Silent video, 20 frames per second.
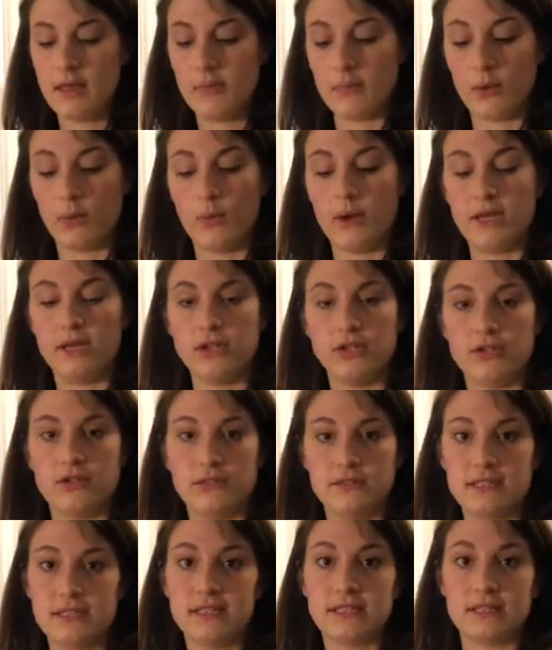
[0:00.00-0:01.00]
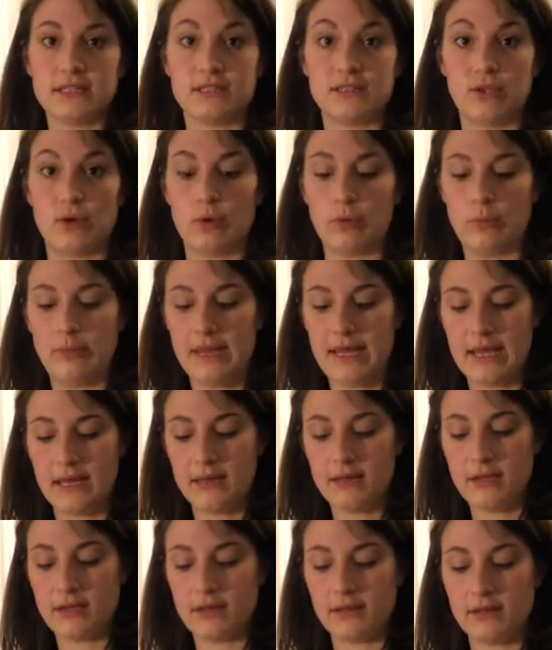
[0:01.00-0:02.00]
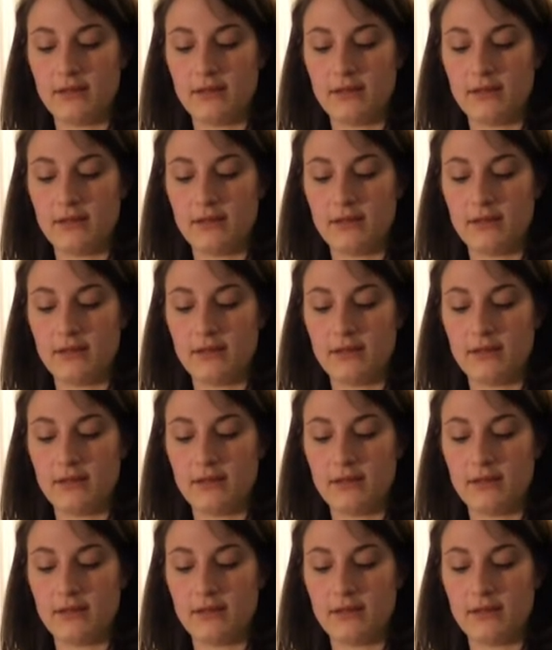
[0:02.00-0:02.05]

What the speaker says: But when you're using the stone pan,